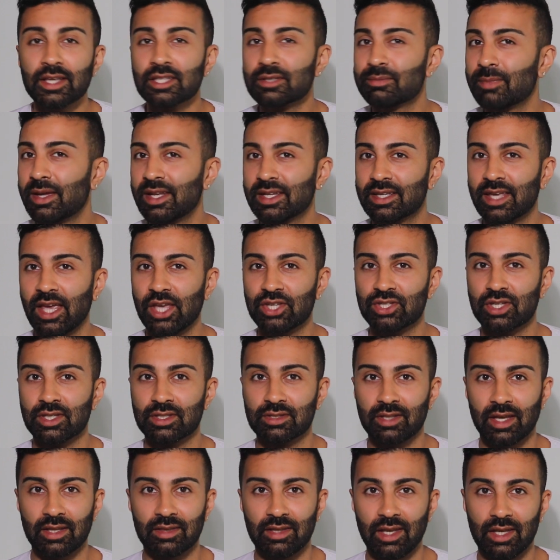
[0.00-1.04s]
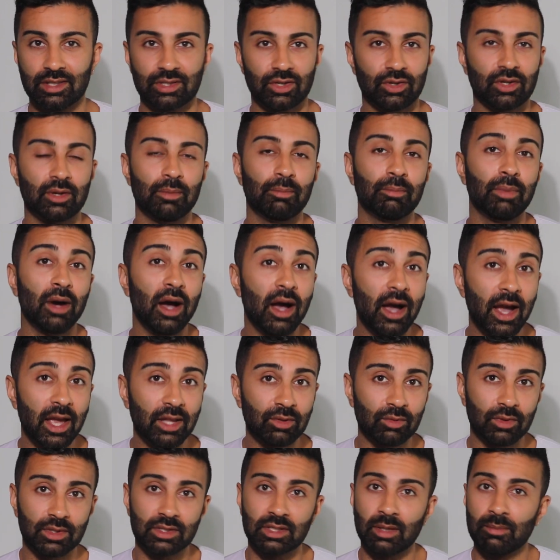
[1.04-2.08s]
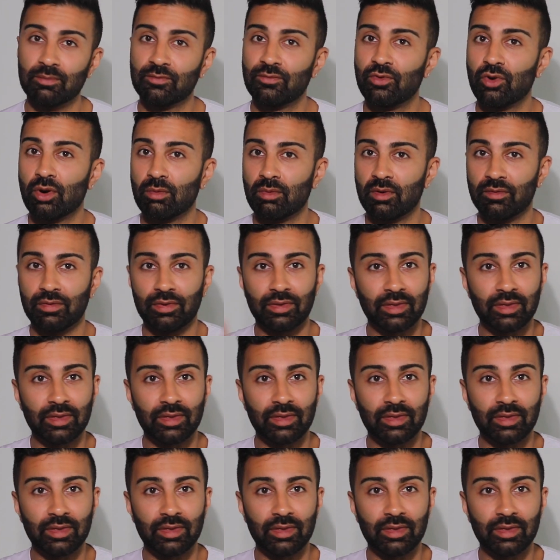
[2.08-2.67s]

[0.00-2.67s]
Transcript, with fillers: Unless medications like these are combined with some form